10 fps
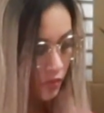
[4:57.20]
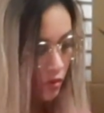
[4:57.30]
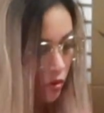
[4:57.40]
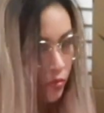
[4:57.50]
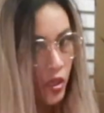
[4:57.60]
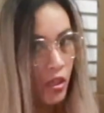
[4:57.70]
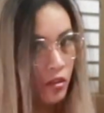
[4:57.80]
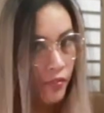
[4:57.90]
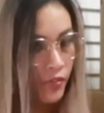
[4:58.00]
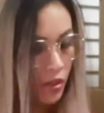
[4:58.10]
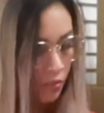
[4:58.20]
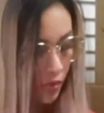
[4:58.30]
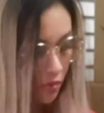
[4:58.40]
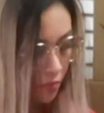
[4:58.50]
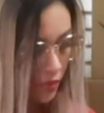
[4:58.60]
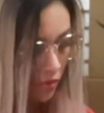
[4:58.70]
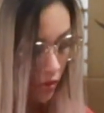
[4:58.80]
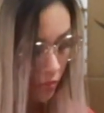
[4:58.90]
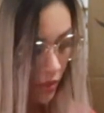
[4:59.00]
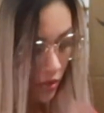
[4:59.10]
So I'm not in the front of the
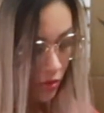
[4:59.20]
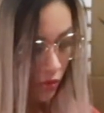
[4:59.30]
computer, but it's